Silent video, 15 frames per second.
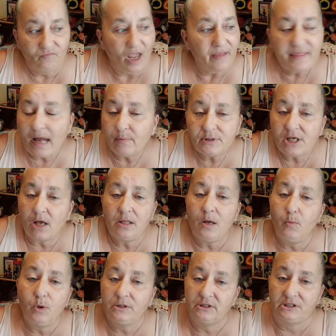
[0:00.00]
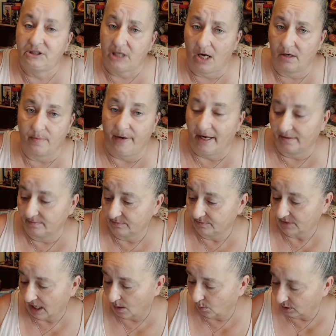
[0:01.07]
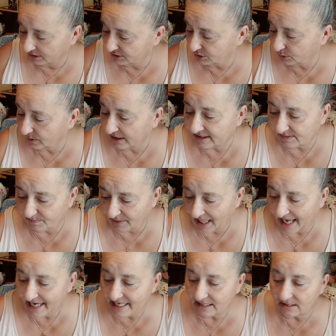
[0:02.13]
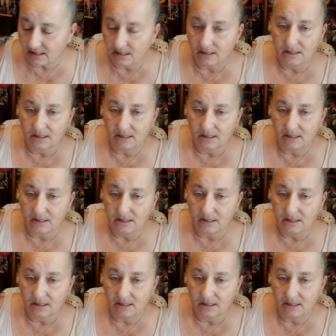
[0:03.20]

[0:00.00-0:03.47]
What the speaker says: that was all I wanted to talk about. I wanted to explain